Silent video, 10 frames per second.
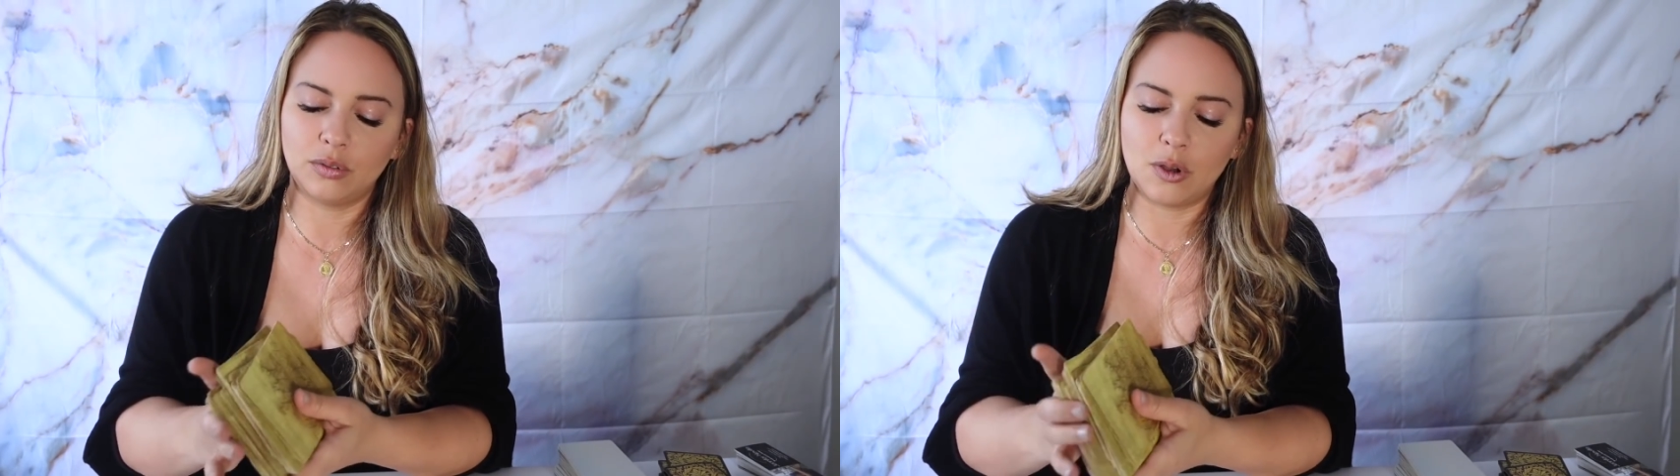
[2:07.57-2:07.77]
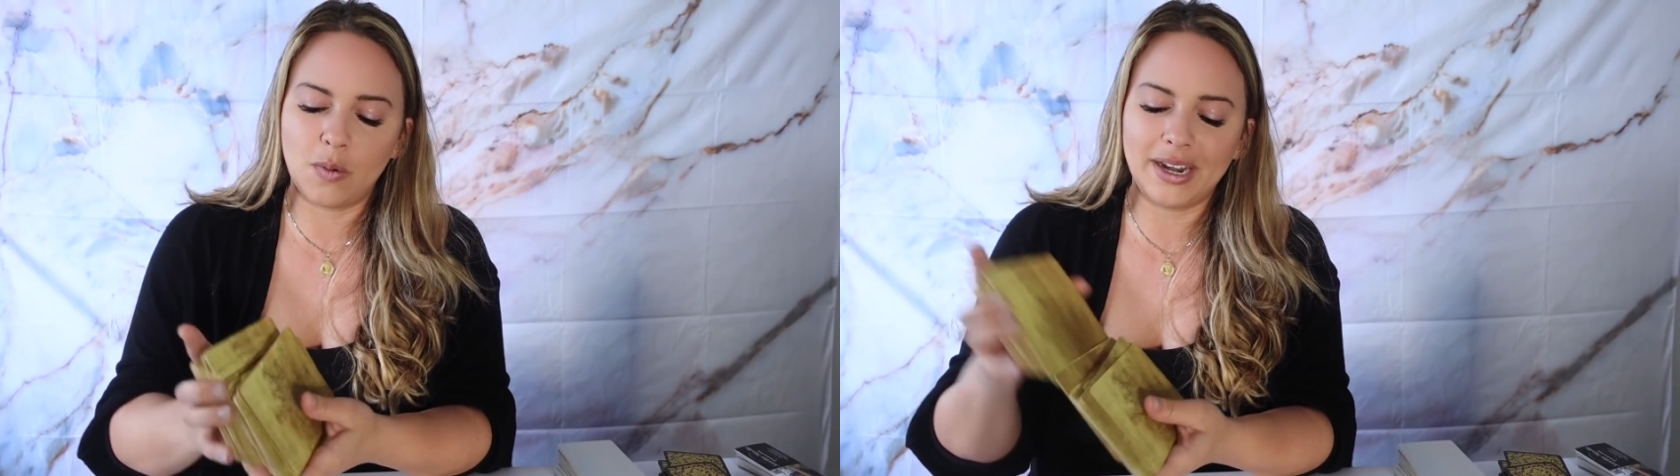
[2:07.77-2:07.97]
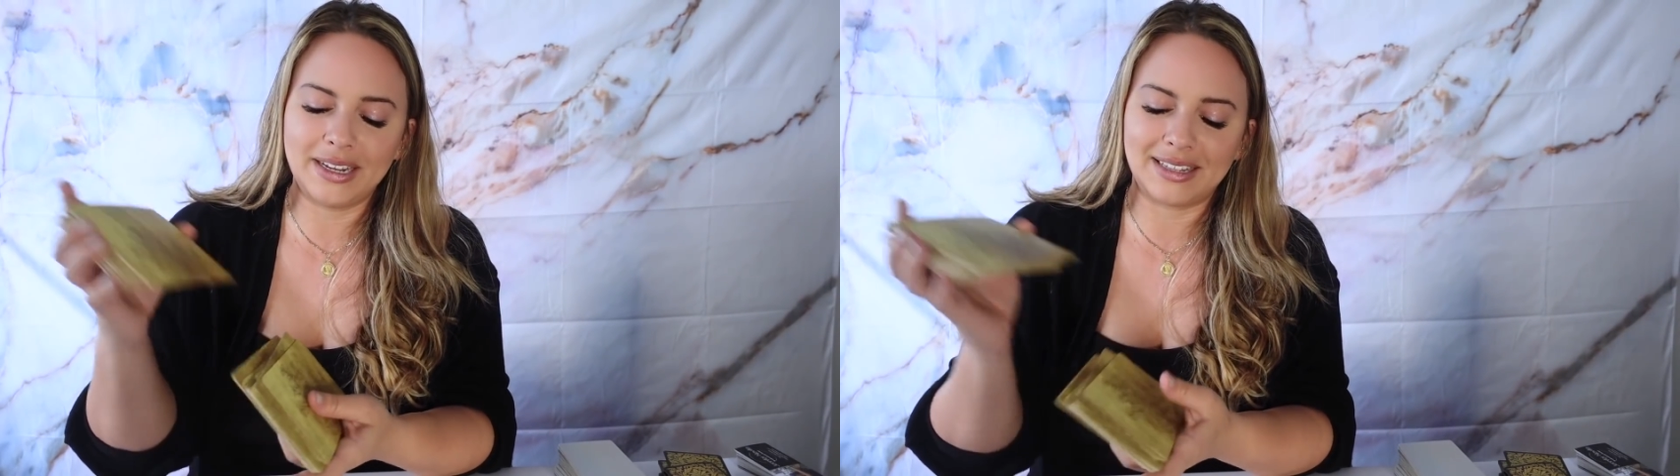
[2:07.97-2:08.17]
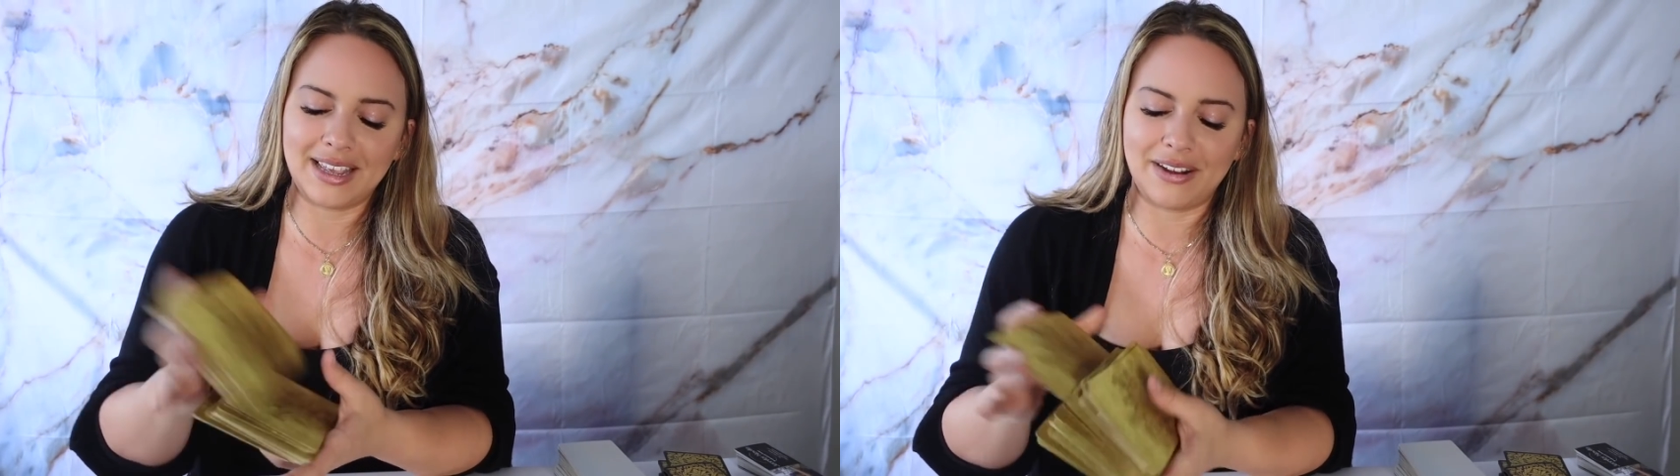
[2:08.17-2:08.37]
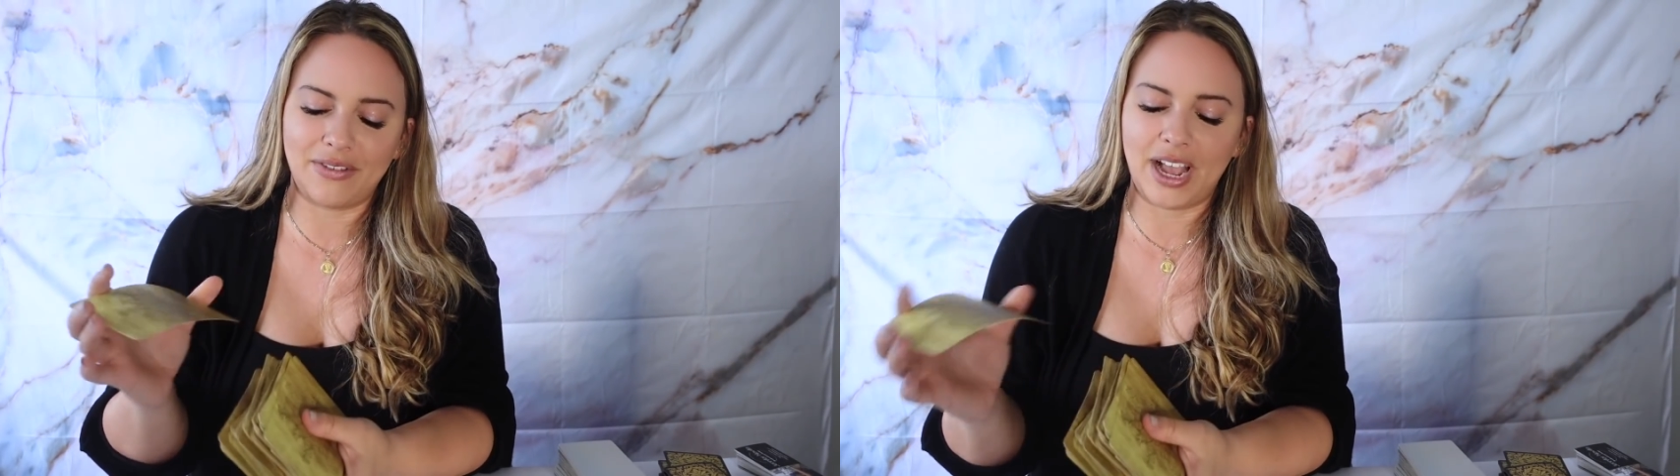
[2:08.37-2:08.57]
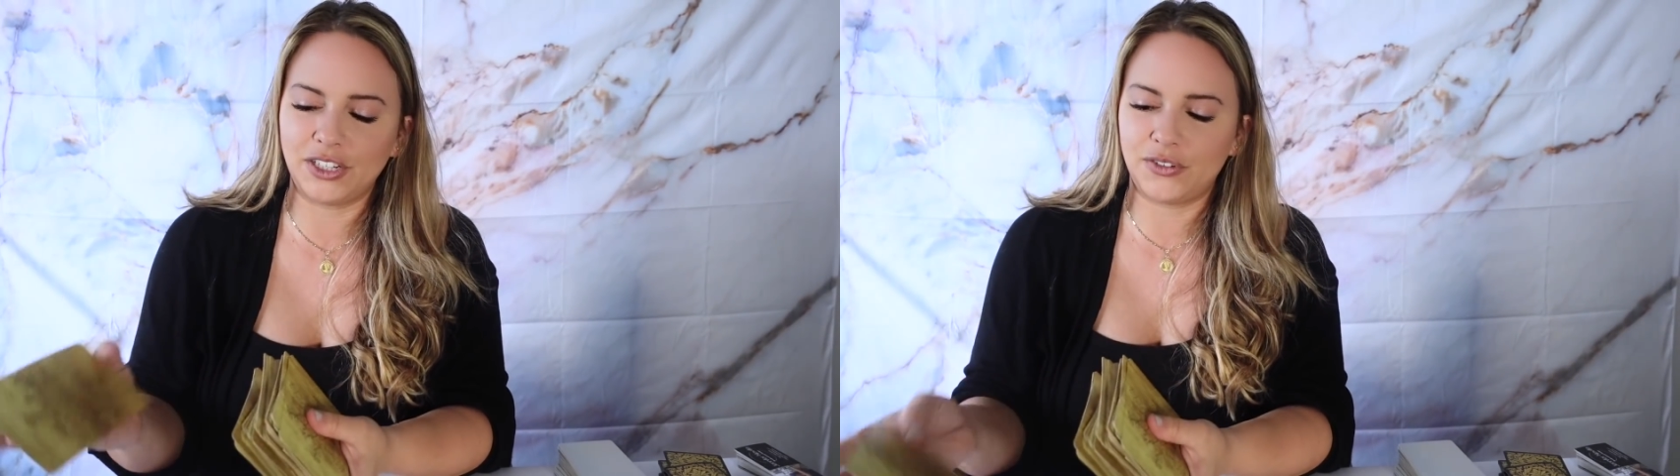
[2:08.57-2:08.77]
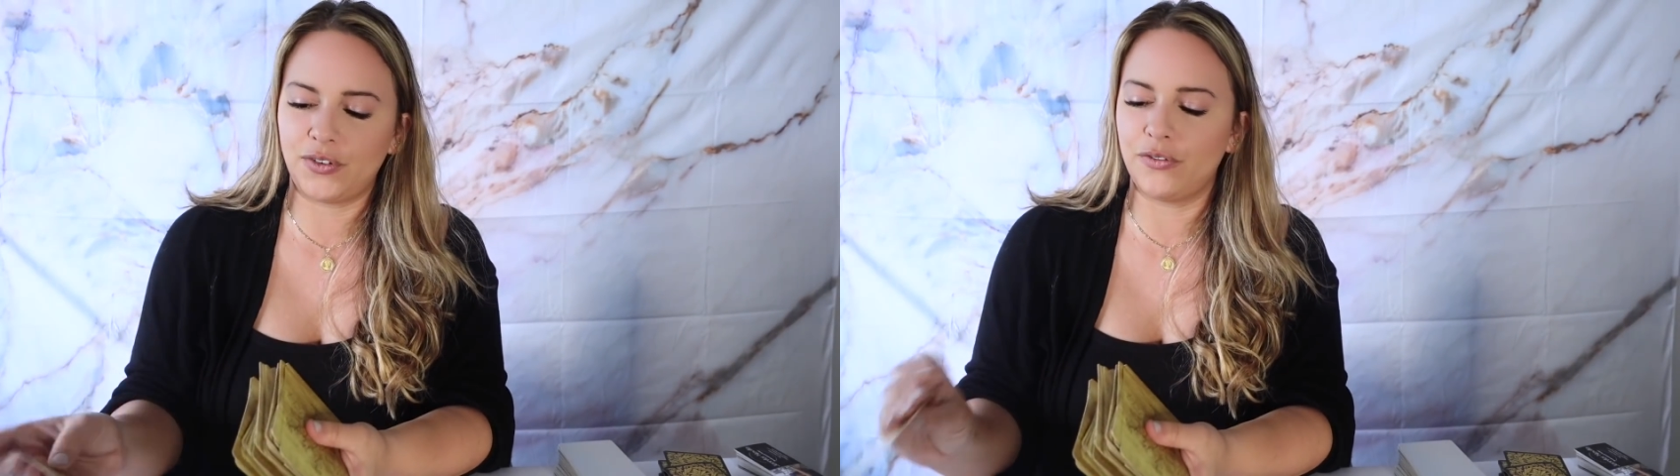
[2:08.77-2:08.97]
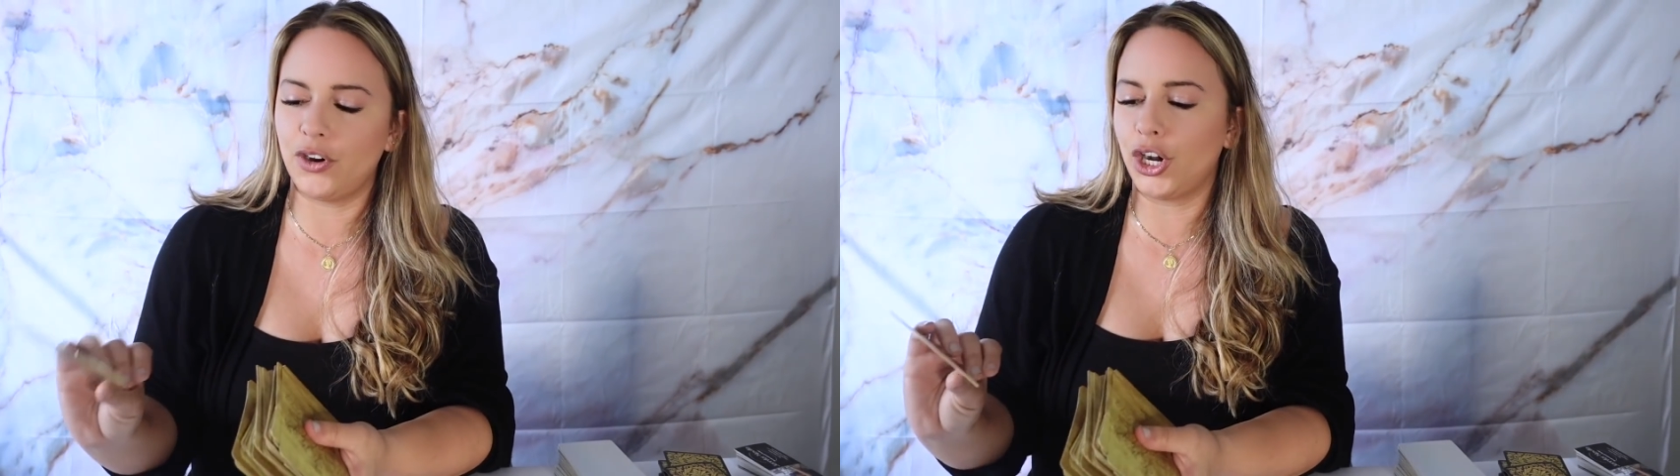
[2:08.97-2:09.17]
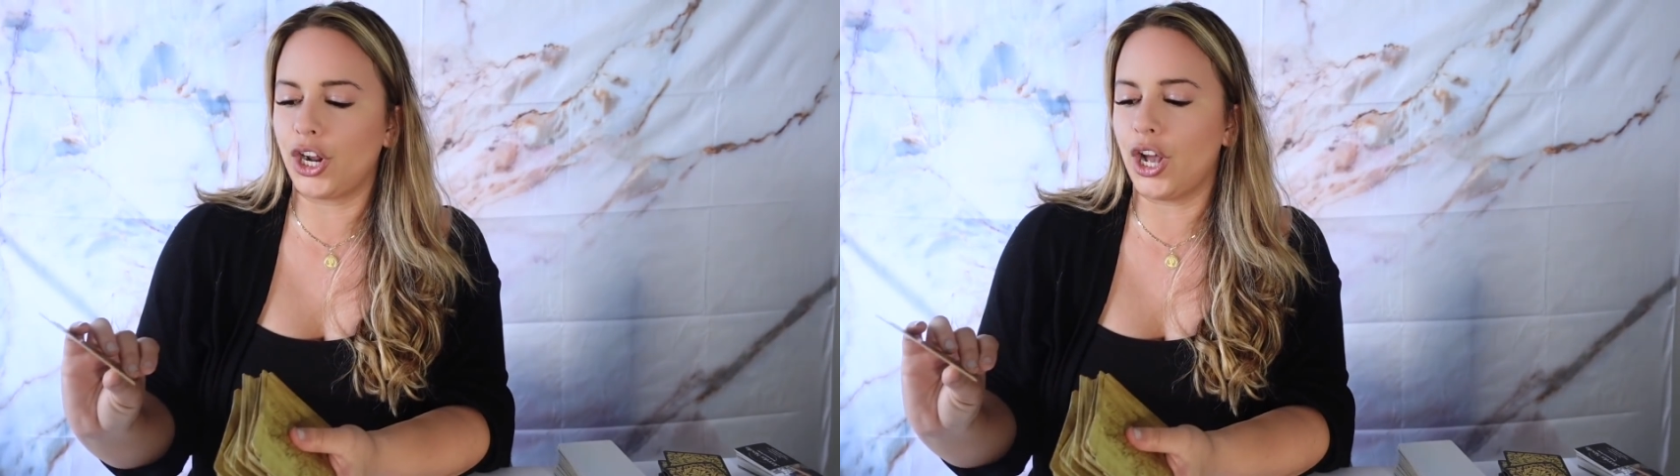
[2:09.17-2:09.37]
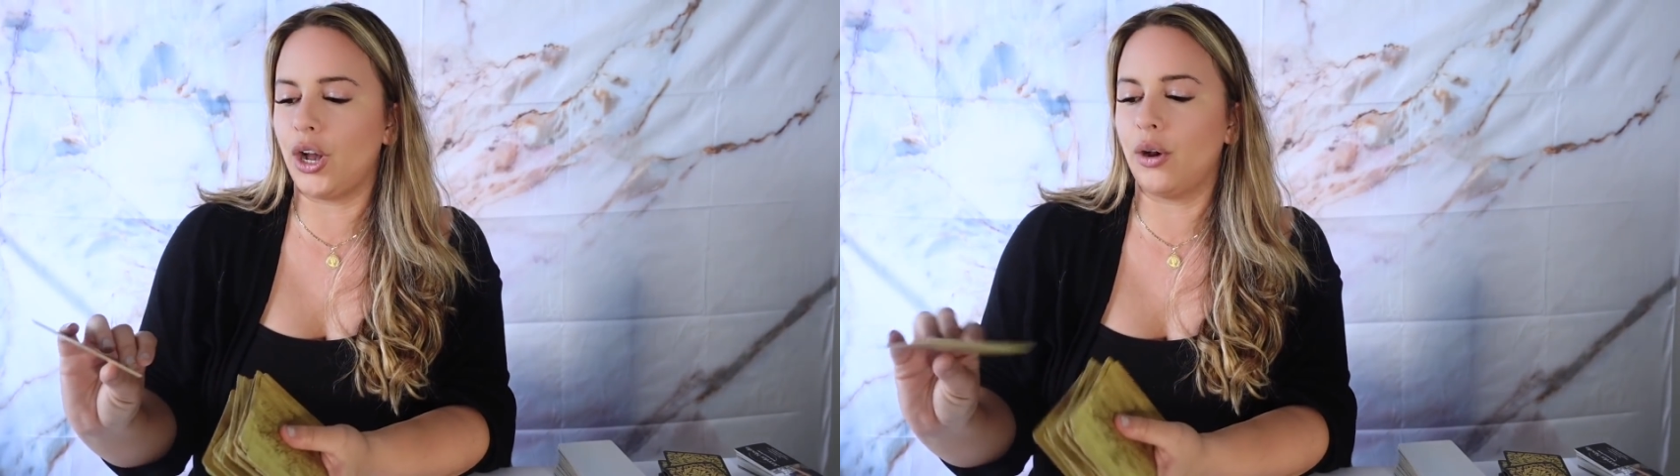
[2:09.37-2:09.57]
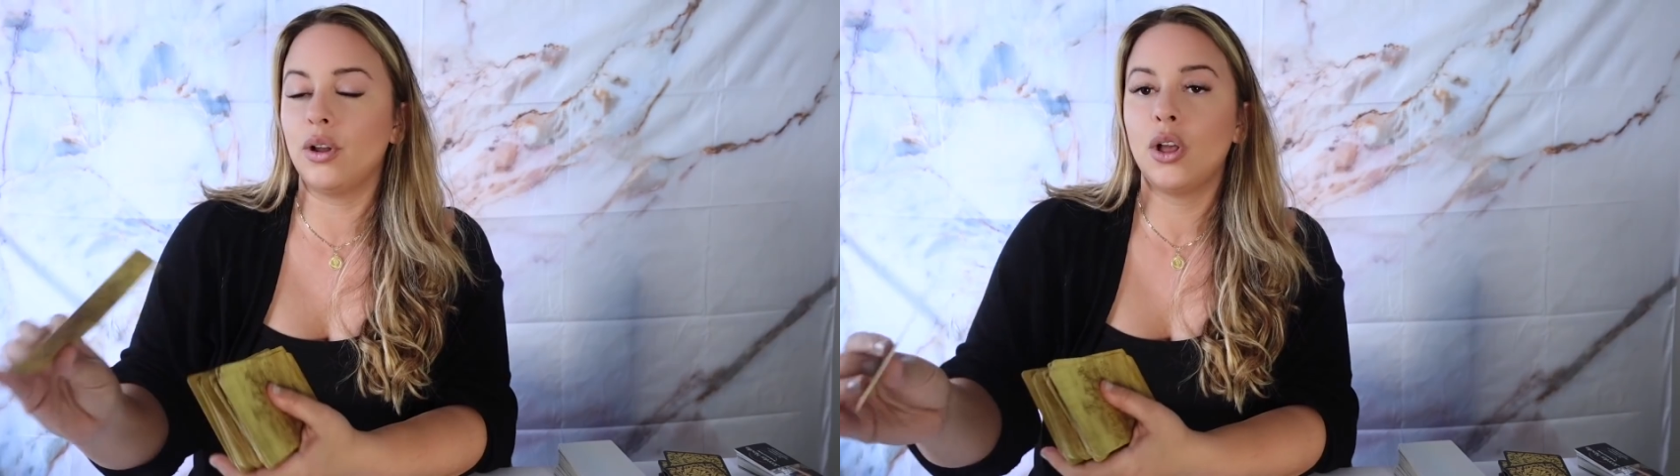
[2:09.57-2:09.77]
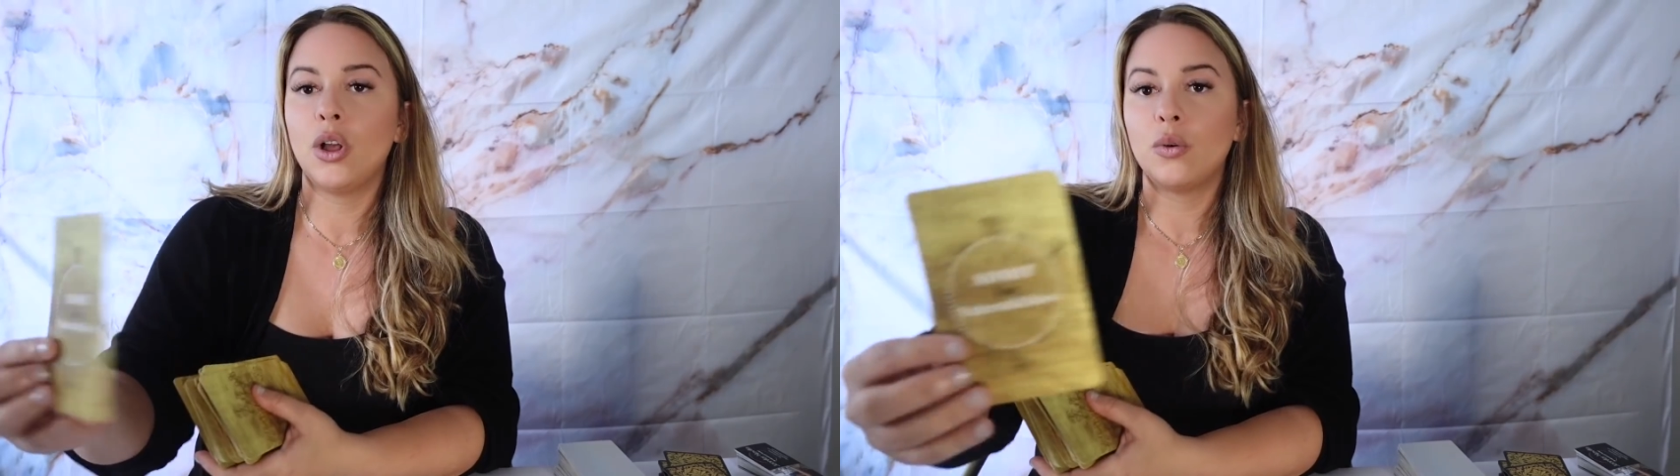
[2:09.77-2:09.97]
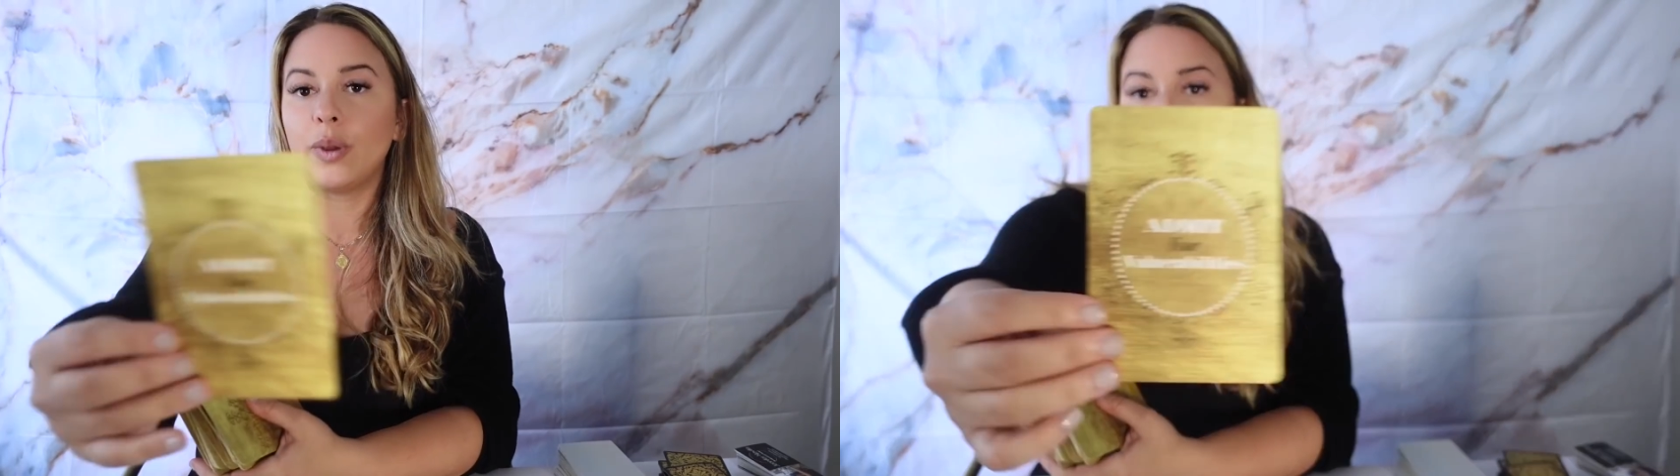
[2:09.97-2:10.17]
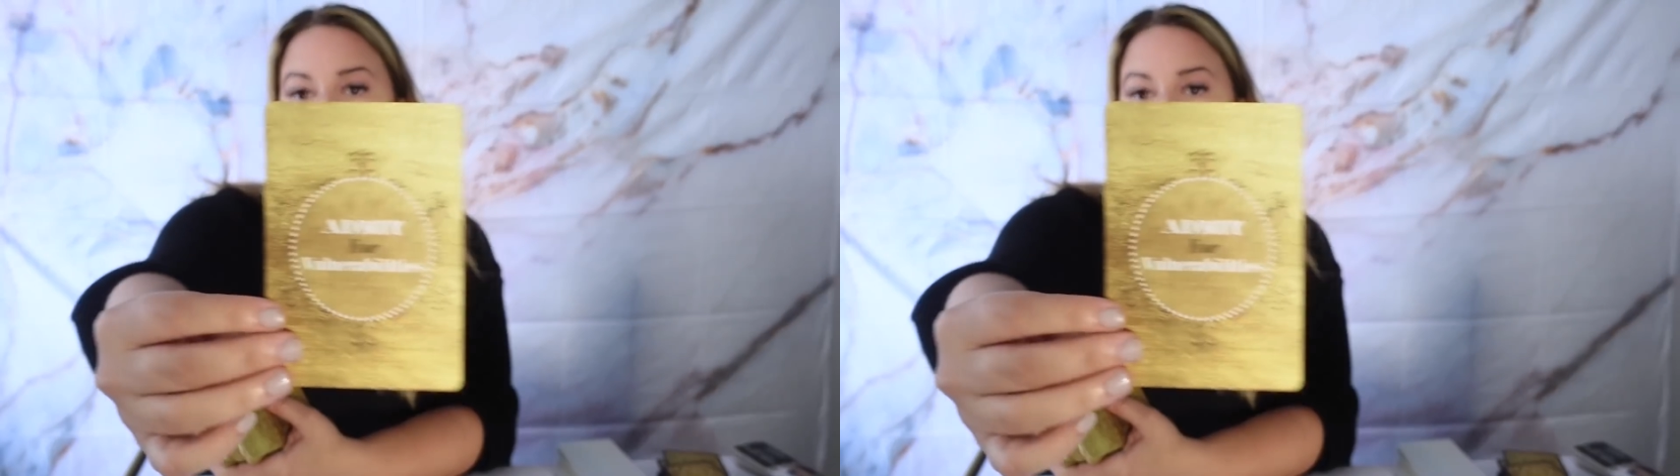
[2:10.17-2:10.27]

what is the advice for Virgo? We